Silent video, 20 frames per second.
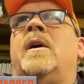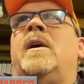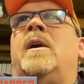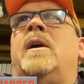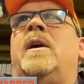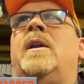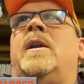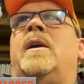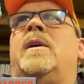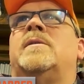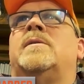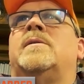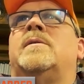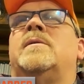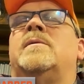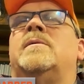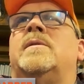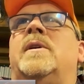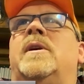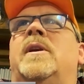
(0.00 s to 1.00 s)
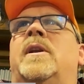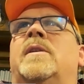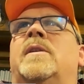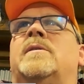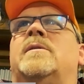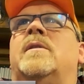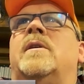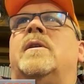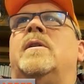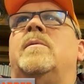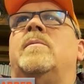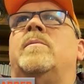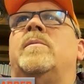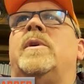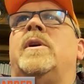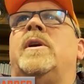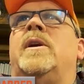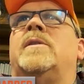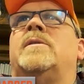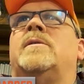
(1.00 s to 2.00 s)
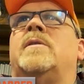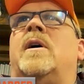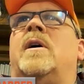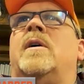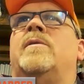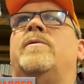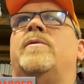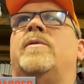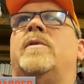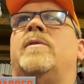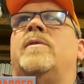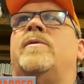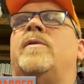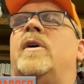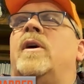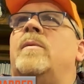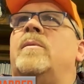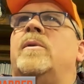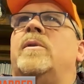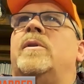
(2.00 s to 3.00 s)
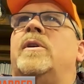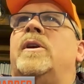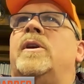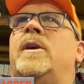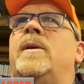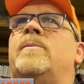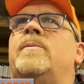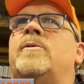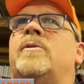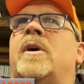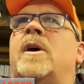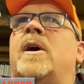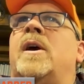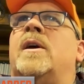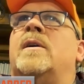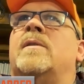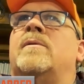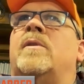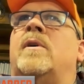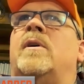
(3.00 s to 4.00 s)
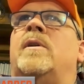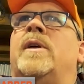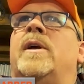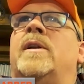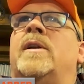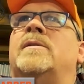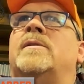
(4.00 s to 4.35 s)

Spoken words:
It's hard for a farmer to keep track of all that